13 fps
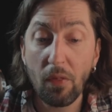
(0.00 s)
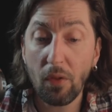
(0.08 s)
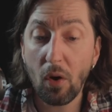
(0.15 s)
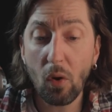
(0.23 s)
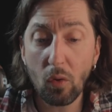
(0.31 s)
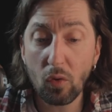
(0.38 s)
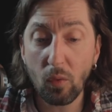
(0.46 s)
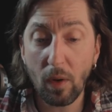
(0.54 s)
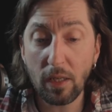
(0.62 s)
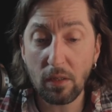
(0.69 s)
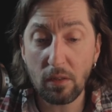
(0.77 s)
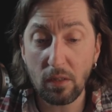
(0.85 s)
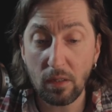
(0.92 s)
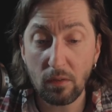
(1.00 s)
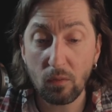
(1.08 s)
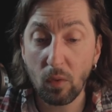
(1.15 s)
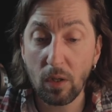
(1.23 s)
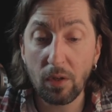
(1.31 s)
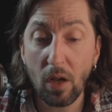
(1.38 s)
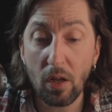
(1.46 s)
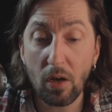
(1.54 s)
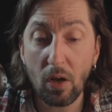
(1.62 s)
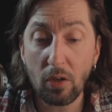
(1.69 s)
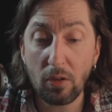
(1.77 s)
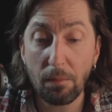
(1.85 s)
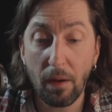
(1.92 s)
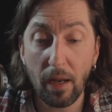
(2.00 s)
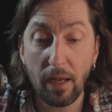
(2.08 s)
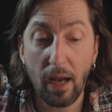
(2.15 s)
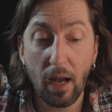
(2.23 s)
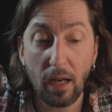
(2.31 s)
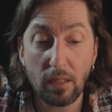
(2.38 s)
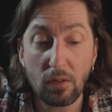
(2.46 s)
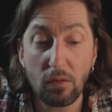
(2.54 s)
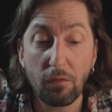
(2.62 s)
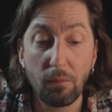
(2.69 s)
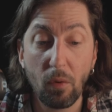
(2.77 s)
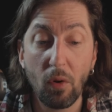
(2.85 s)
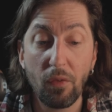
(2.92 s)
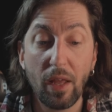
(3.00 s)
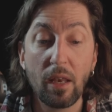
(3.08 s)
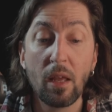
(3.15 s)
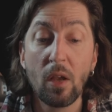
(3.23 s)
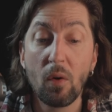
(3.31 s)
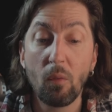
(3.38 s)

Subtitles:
the whole quantity will not occupy a height of more than